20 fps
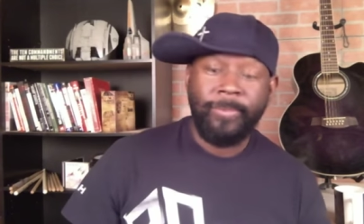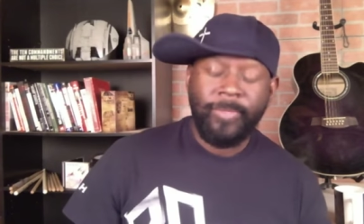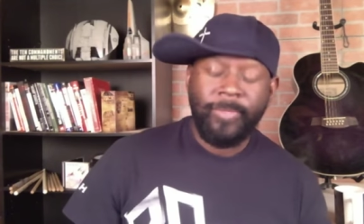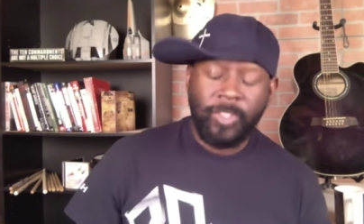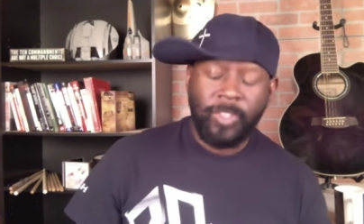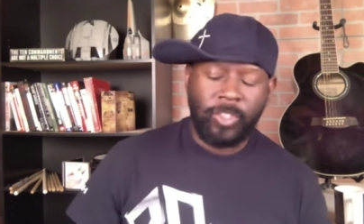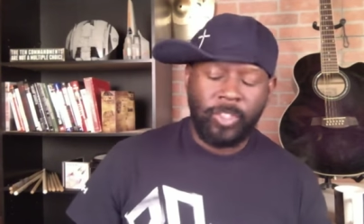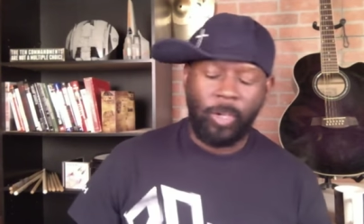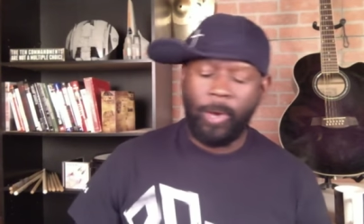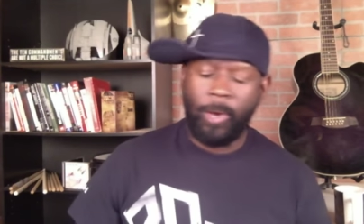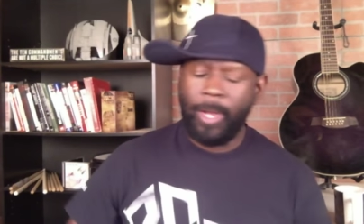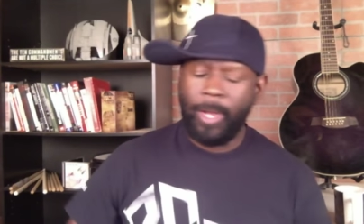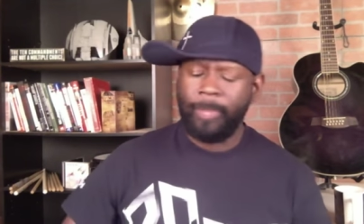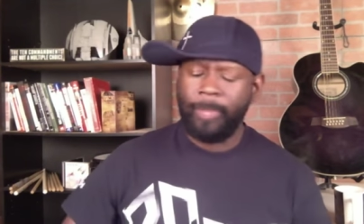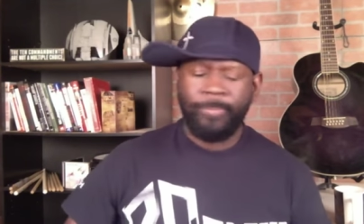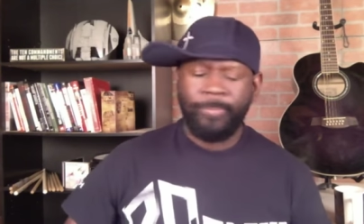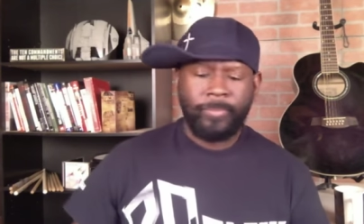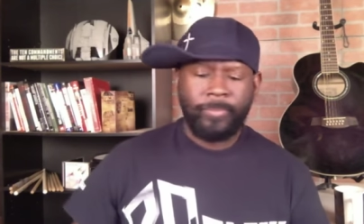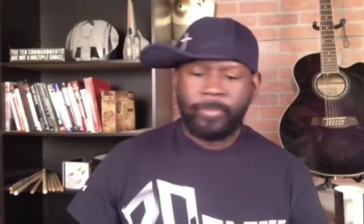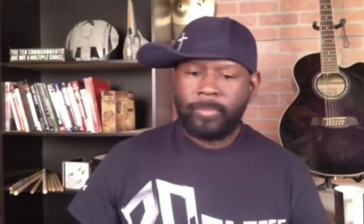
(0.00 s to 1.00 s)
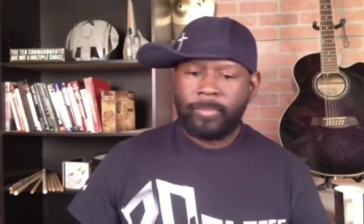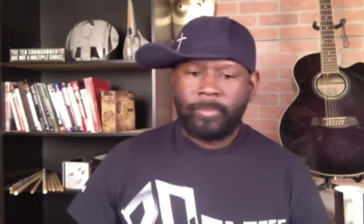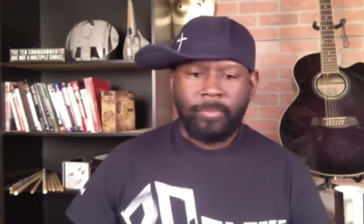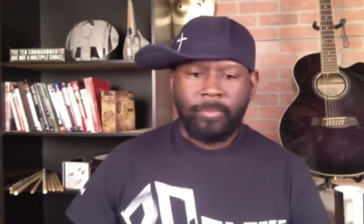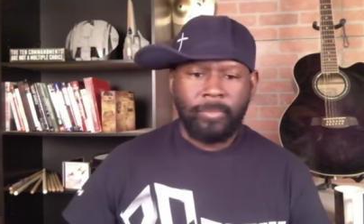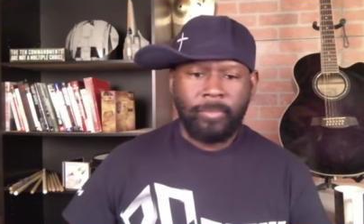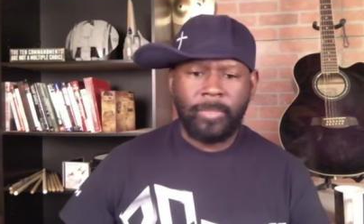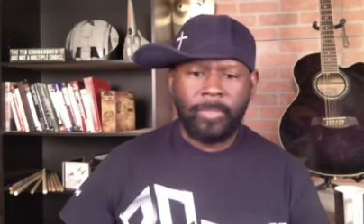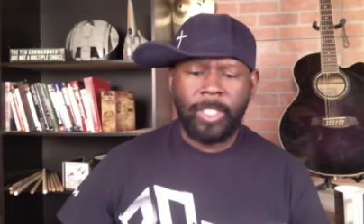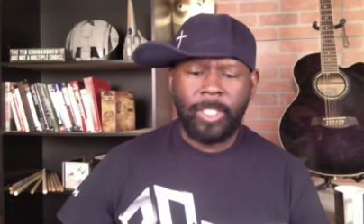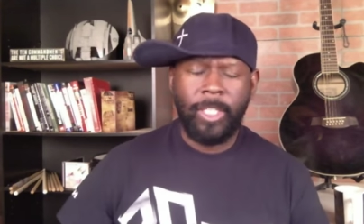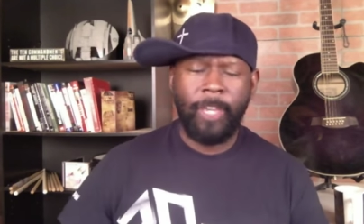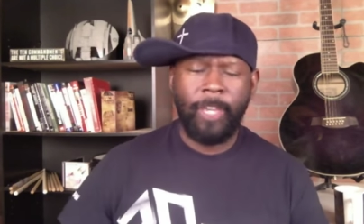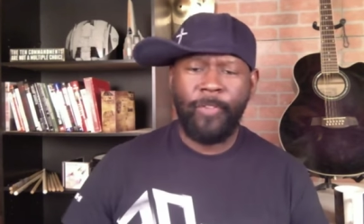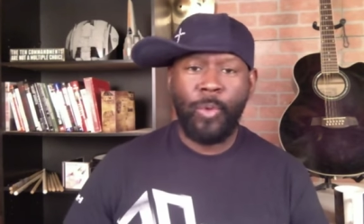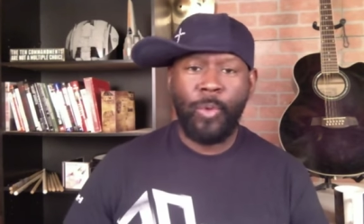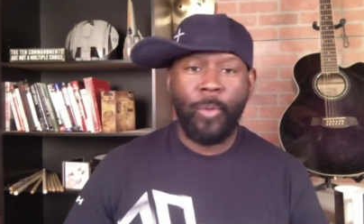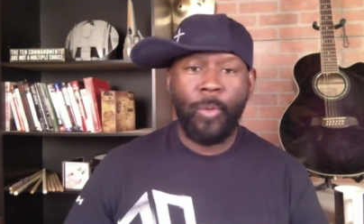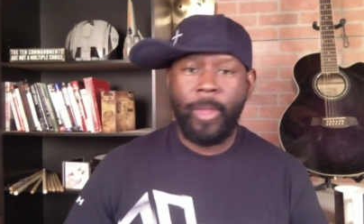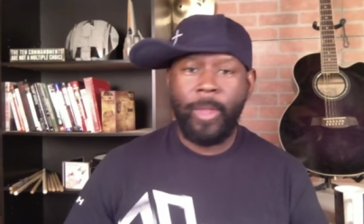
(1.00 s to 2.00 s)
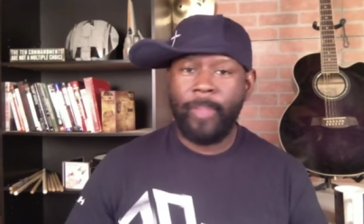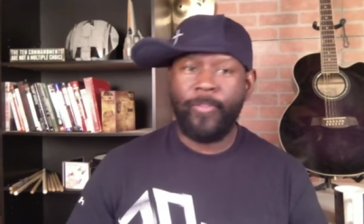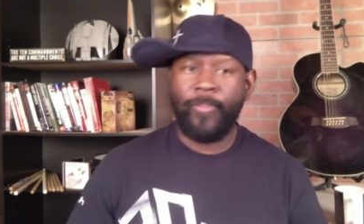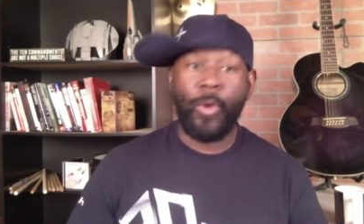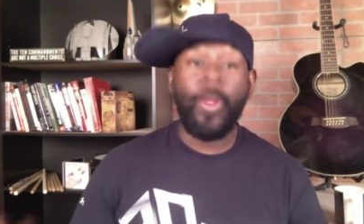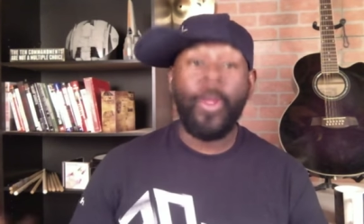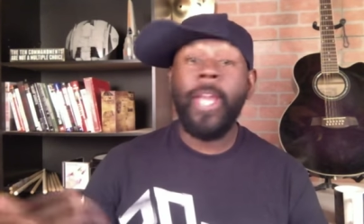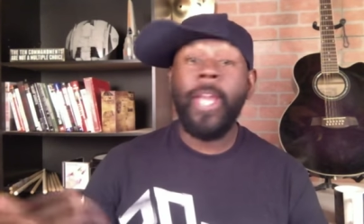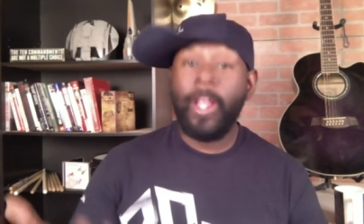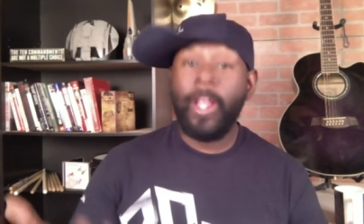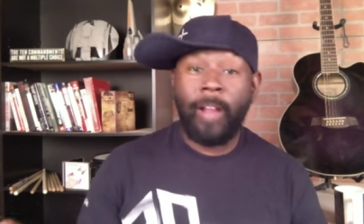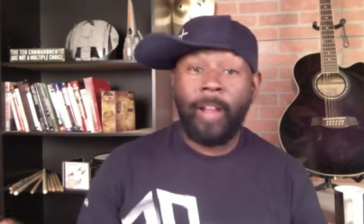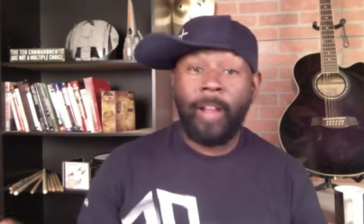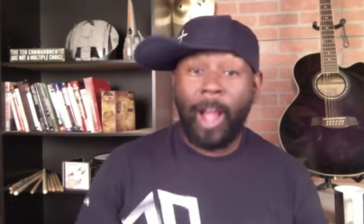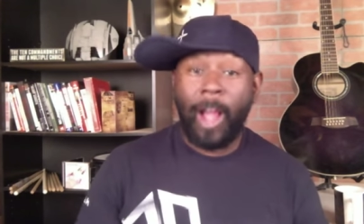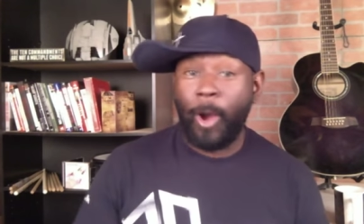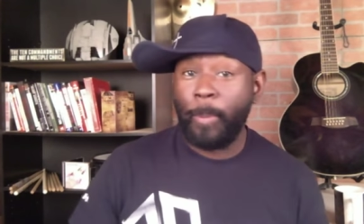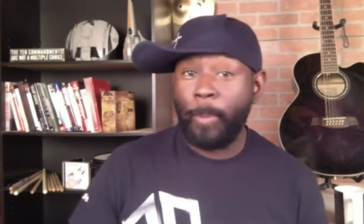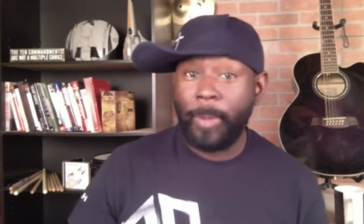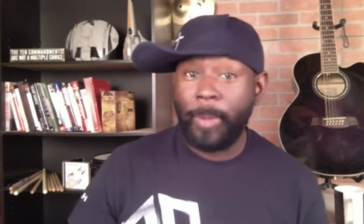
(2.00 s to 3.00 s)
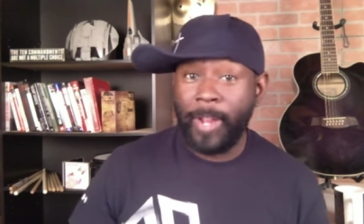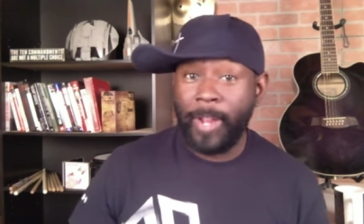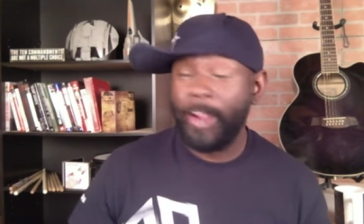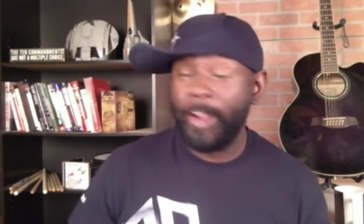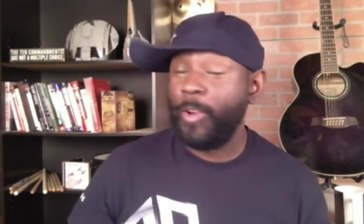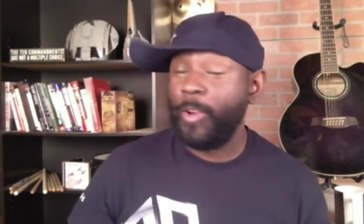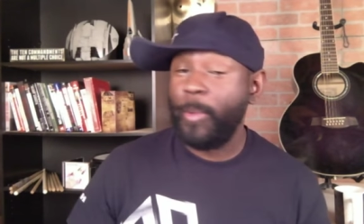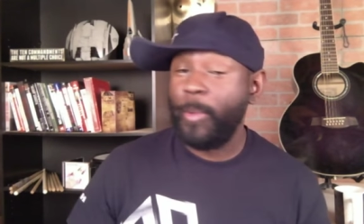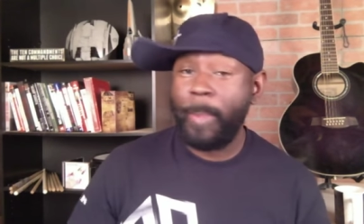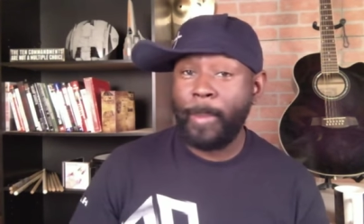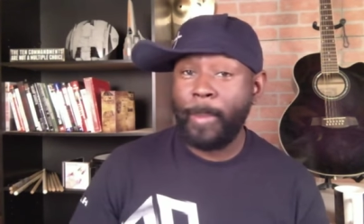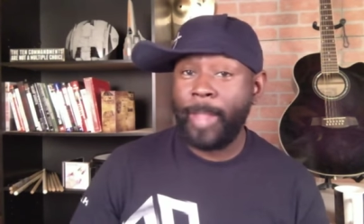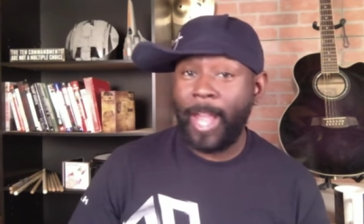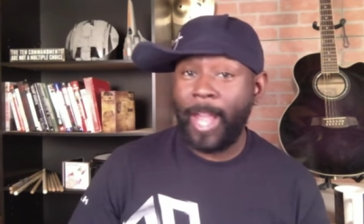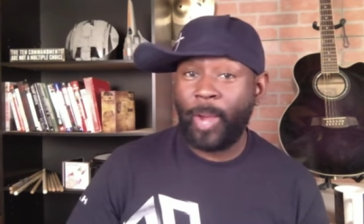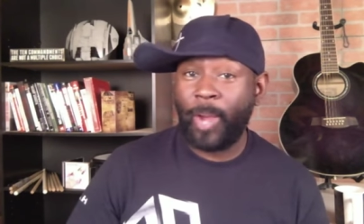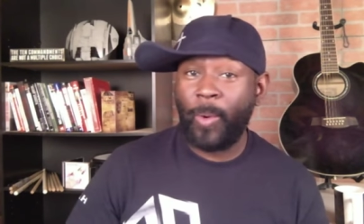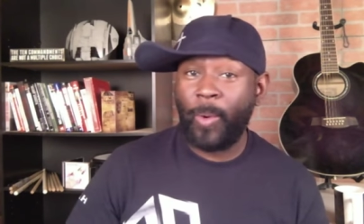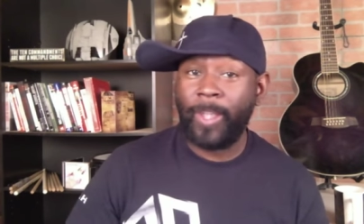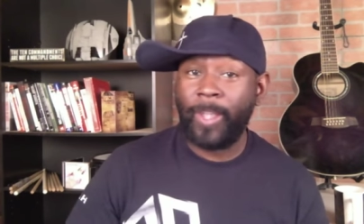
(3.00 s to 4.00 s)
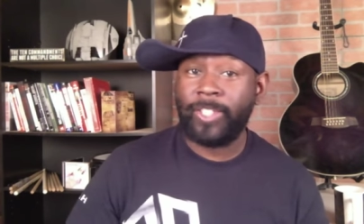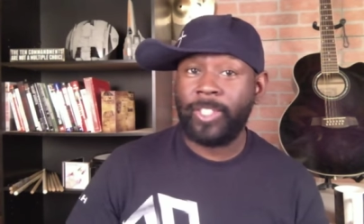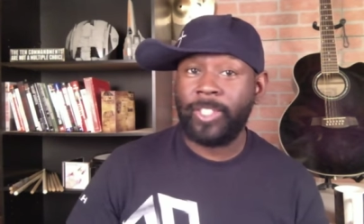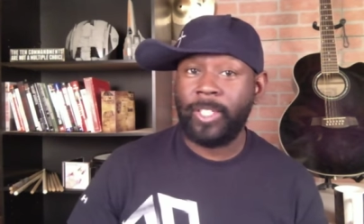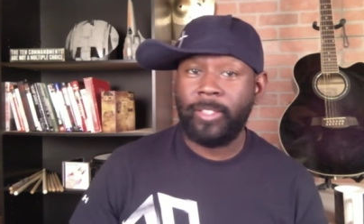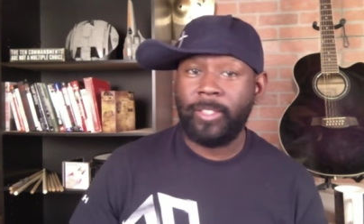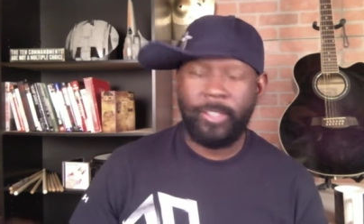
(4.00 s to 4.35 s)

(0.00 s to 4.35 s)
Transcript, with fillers: So um, if you if you're here, I hope you're here and you remember that question.